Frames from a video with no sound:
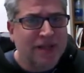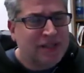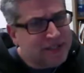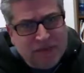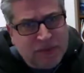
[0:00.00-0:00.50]

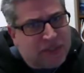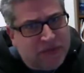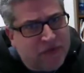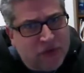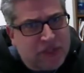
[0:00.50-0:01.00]
This seems to
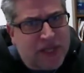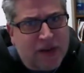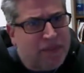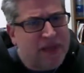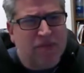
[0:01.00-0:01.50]
confuse a
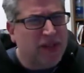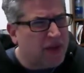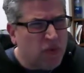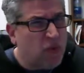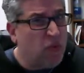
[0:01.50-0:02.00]
lot of people.
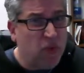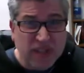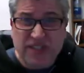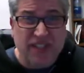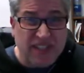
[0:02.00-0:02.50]
Like, what's